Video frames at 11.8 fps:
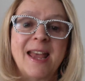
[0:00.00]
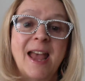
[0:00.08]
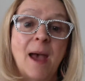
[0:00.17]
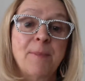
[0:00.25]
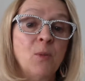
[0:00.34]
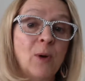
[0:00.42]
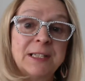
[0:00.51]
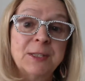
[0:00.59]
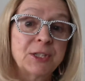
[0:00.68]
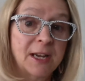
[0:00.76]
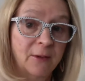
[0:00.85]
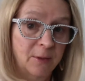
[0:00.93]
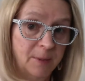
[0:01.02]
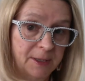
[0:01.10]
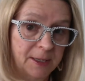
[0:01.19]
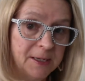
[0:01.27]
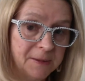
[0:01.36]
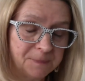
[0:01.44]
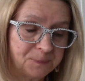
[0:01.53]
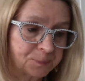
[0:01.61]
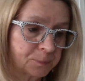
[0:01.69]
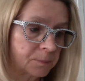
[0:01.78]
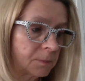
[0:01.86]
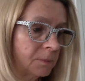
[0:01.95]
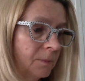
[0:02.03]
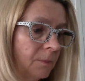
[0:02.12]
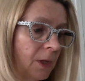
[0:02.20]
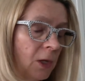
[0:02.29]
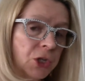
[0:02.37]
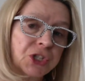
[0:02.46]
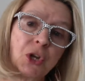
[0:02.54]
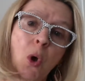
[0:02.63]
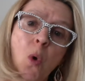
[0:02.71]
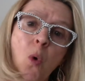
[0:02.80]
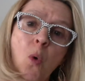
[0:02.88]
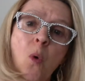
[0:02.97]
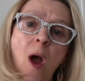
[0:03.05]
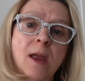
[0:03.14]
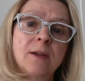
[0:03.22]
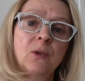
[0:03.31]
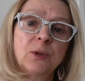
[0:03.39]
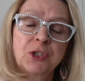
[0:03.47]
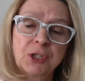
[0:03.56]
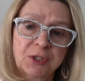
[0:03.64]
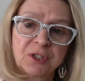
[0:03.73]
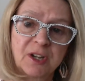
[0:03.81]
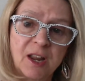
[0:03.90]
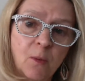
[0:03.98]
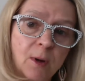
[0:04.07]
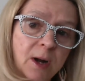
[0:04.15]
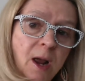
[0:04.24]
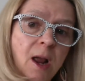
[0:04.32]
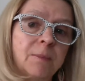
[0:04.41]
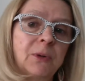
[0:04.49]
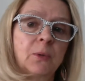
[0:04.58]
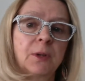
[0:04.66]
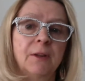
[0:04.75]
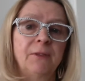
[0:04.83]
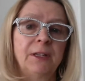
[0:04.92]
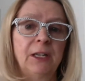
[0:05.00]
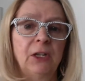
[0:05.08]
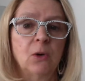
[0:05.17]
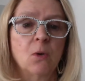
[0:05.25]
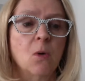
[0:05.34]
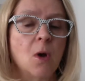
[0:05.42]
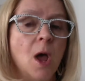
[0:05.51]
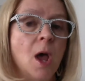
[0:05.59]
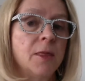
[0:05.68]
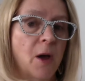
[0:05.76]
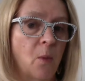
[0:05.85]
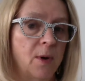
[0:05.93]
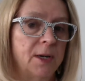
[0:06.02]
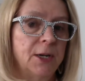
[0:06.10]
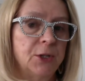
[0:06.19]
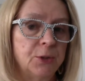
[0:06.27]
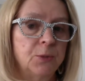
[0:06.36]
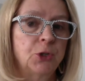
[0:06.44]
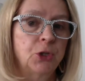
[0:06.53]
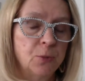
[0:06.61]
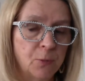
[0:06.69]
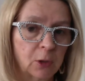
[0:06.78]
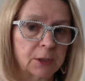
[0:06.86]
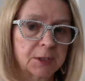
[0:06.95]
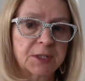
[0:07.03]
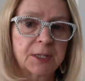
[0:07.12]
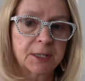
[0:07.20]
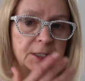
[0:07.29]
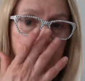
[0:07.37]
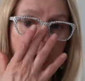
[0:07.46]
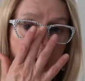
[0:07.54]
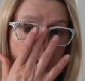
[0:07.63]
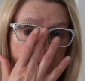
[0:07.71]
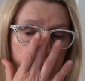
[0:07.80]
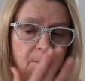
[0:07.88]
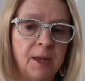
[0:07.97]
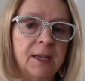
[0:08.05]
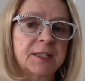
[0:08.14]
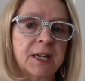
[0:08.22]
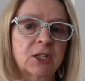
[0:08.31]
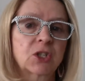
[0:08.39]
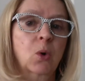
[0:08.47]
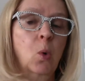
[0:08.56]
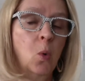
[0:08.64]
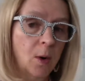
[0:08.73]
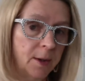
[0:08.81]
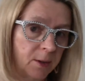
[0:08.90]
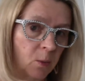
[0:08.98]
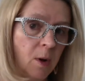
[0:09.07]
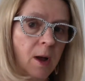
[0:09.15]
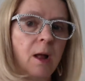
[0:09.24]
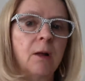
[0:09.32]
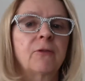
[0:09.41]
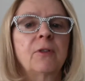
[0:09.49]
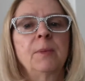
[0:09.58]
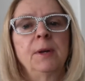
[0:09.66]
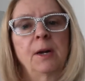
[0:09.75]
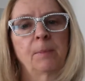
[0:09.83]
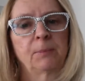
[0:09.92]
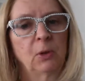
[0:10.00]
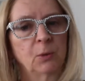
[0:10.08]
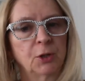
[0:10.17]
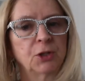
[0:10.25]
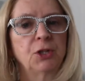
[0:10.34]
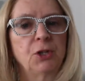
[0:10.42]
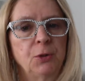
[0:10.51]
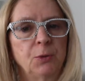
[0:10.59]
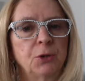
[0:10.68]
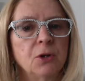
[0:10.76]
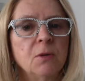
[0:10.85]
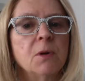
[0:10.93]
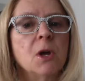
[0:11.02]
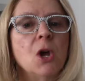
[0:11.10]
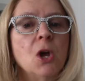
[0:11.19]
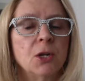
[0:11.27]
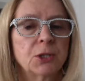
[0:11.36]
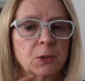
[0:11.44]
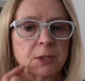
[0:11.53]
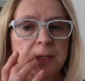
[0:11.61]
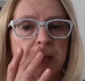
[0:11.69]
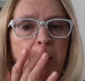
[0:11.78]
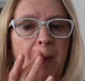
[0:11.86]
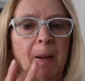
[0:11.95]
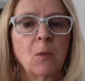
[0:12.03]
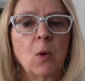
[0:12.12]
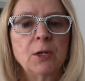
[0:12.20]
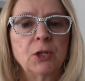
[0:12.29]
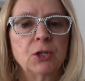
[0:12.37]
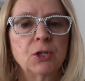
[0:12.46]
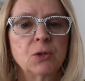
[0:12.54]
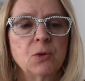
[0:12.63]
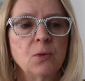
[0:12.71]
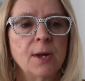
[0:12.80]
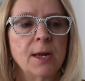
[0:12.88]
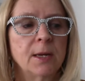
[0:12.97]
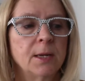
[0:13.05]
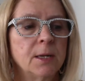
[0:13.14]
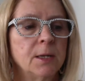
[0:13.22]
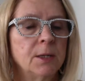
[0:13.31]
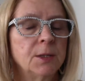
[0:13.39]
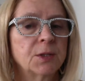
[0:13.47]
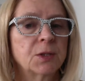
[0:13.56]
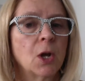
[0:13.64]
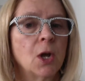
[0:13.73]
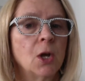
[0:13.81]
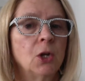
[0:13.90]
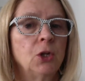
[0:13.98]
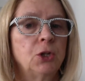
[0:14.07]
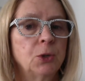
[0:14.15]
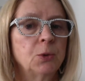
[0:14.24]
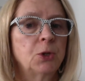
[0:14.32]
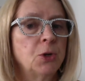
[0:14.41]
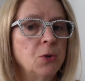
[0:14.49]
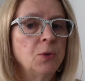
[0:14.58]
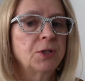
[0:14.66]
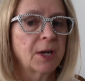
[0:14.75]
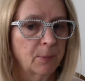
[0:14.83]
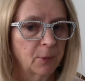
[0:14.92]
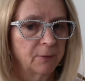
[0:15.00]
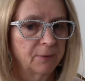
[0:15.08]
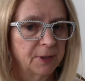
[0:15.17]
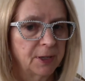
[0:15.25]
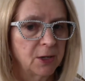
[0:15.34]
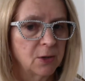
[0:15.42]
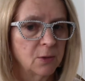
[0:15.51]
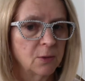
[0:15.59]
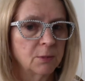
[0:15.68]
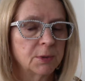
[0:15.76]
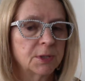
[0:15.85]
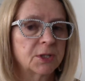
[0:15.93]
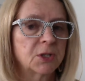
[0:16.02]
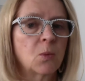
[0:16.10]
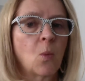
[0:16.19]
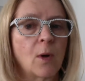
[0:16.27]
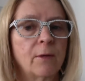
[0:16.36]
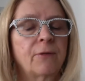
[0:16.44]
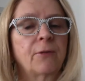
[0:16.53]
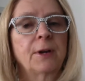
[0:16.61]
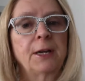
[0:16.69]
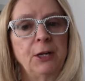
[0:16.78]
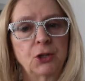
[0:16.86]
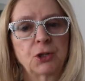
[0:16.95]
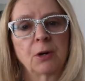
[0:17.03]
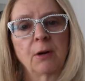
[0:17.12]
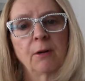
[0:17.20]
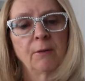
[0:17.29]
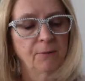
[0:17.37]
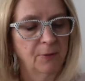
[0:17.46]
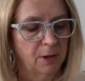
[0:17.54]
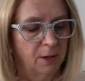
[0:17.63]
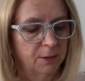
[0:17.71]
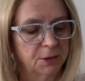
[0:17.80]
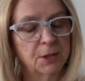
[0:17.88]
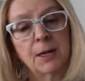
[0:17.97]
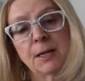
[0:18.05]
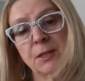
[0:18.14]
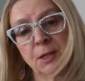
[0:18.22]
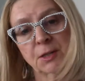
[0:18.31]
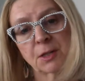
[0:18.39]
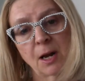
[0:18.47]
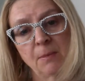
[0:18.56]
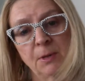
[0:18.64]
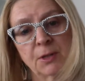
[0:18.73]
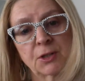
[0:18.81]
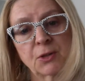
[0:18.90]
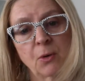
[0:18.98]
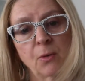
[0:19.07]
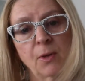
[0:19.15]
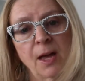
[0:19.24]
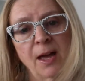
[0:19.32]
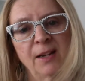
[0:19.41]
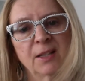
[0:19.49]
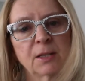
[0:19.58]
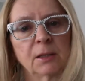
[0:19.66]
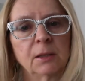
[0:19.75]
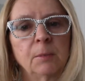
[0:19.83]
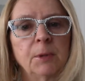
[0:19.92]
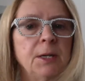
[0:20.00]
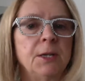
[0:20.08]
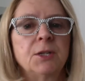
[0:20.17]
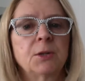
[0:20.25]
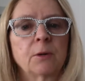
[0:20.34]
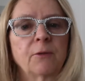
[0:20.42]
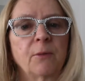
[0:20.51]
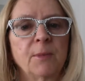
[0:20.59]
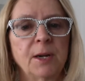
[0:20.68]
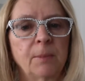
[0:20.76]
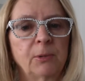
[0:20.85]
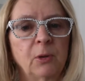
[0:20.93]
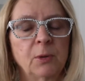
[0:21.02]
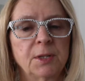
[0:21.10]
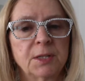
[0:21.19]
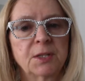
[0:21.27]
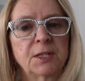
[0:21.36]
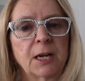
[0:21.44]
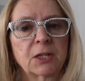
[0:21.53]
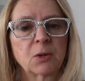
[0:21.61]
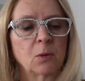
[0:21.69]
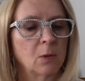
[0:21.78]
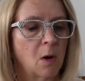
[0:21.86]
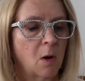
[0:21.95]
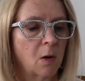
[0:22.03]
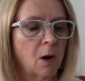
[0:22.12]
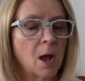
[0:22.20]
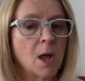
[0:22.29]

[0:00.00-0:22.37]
Happy Wednesday, everybody. So I noticed yesterday when I uploaded the video that when I do 2 booklets at a time, it takes quite a while for me to upload it to YouTube. So today what I'm going to do is do 2 separate videos, one for each of tonight's assignments so that it's a little bit easier for me to upload. It doesn't take so long.